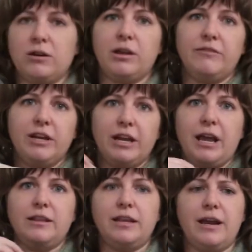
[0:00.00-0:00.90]
of it,
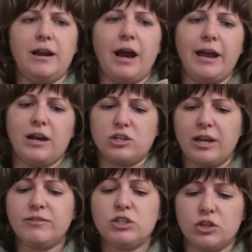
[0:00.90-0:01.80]
and then I actually
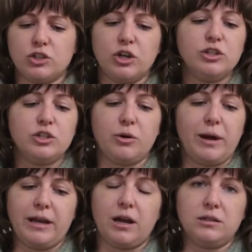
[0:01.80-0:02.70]
have a serger, so
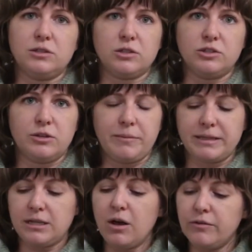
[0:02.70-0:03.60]
I cut and serged it
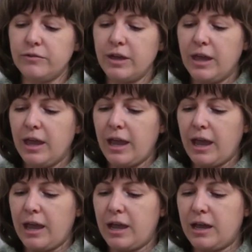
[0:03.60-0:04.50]
myself.
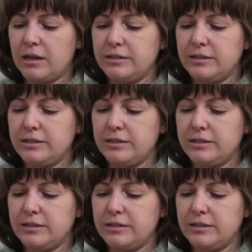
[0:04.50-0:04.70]
And